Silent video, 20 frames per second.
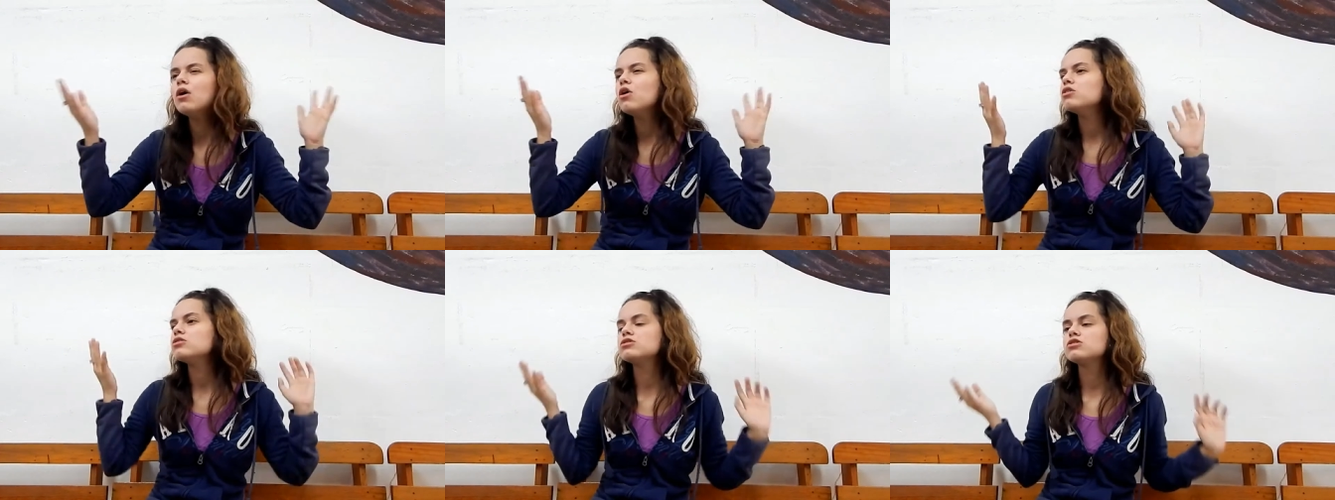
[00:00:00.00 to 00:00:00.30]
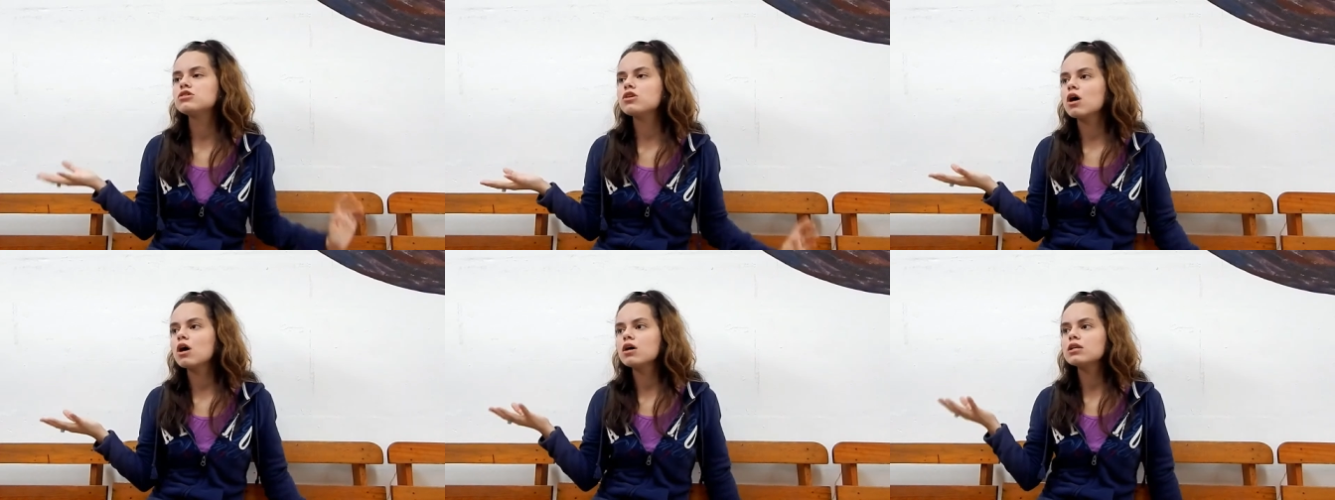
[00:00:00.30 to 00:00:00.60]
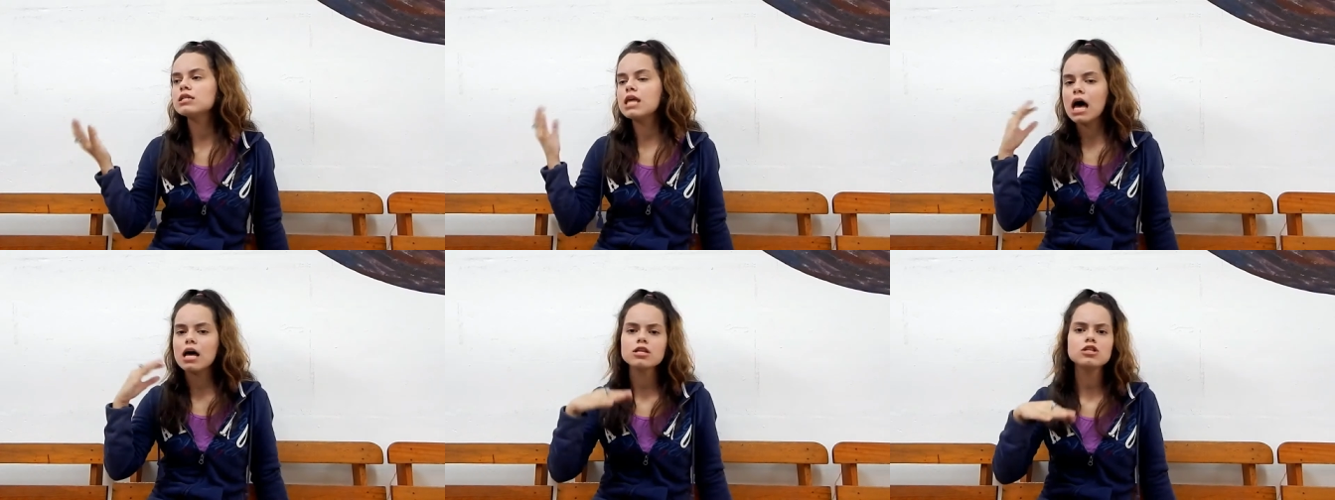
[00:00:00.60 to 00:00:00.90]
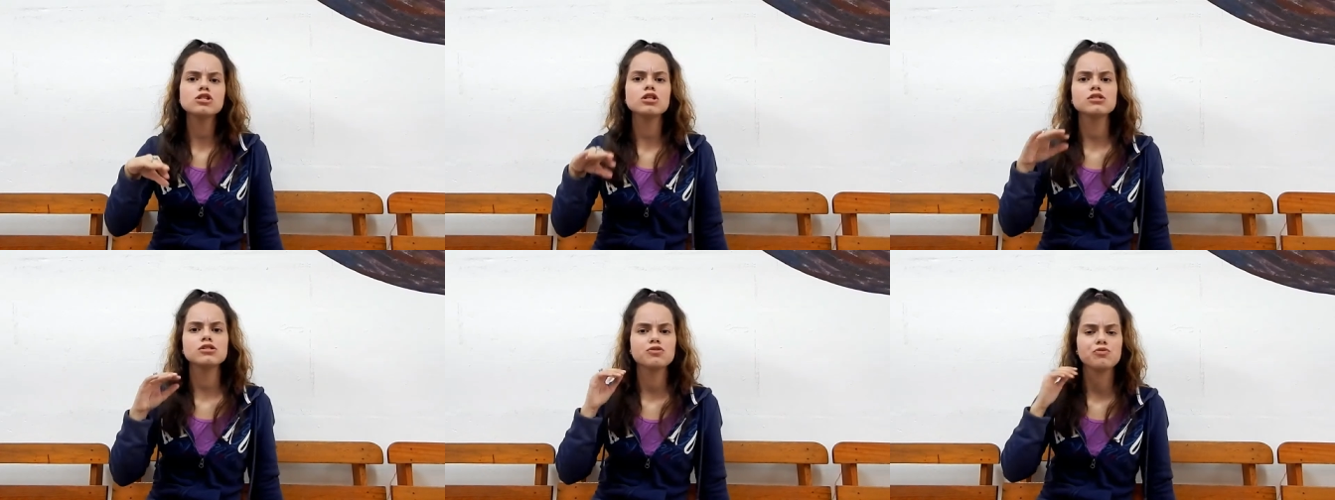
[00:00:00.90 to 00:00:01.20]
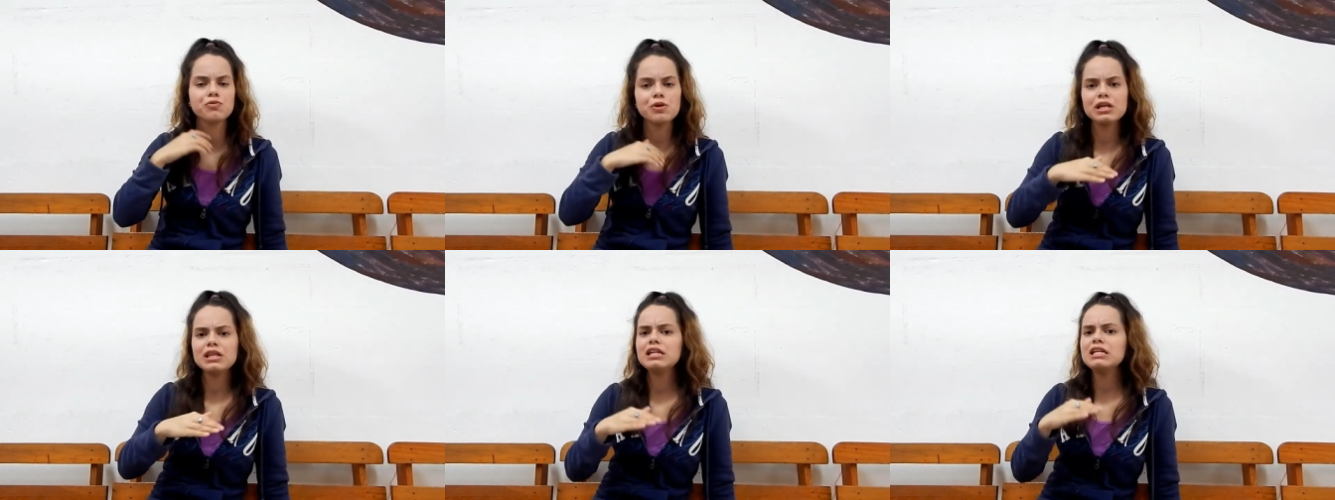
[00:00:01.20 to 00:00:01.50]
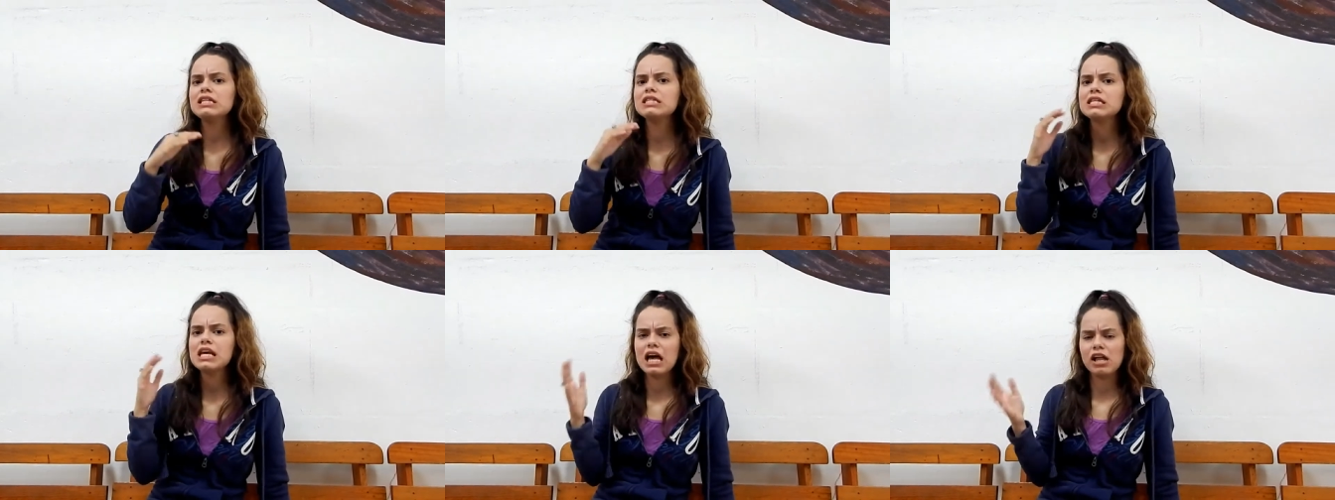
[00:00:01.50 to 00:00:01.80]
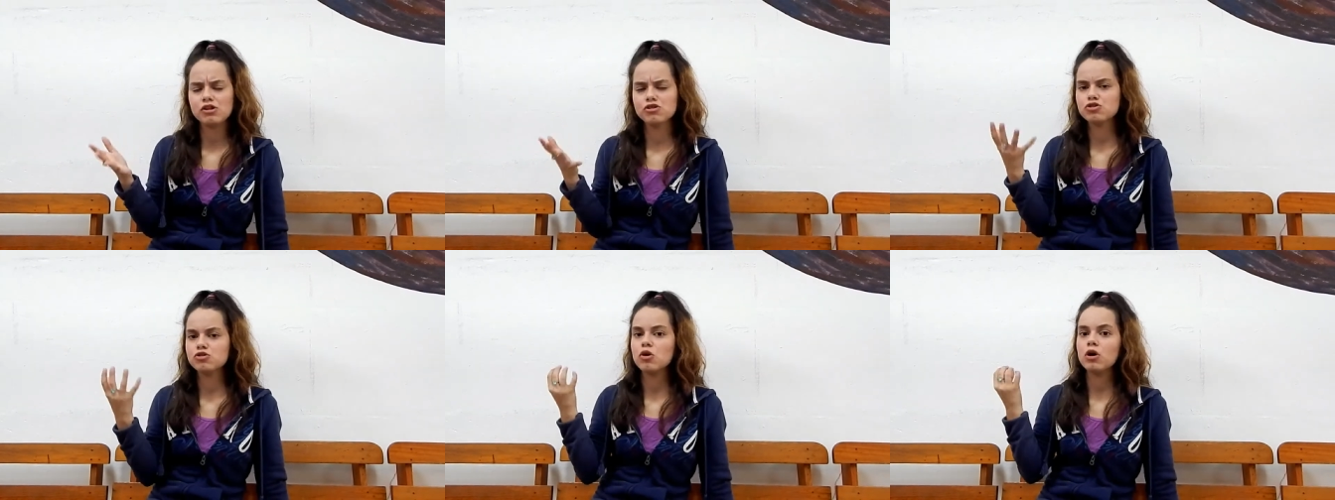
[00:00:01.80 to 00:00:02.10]
So that just really
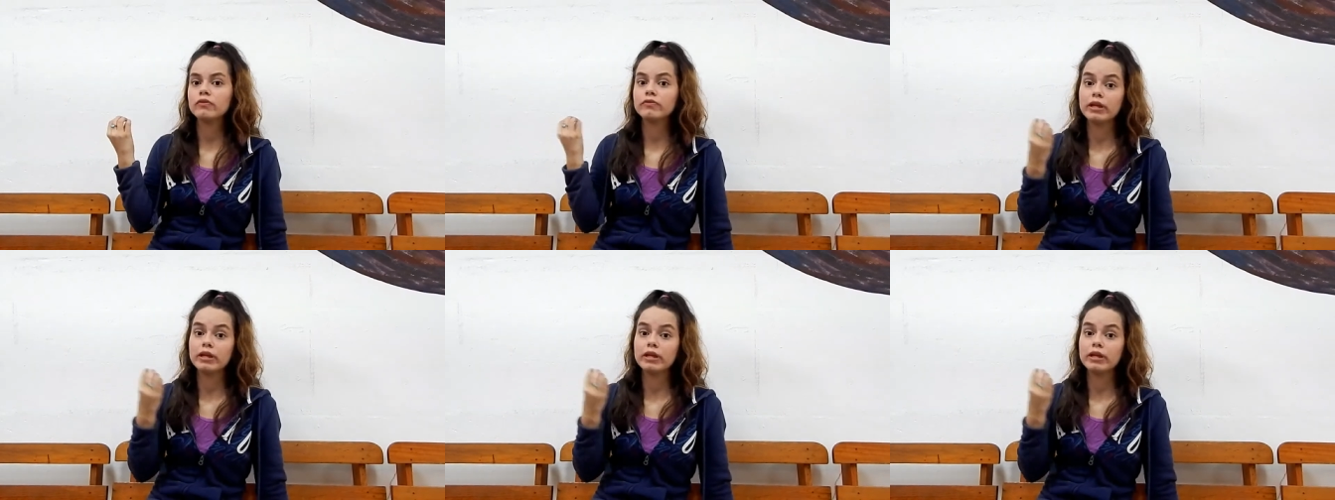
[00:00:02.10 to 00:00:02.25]
tells you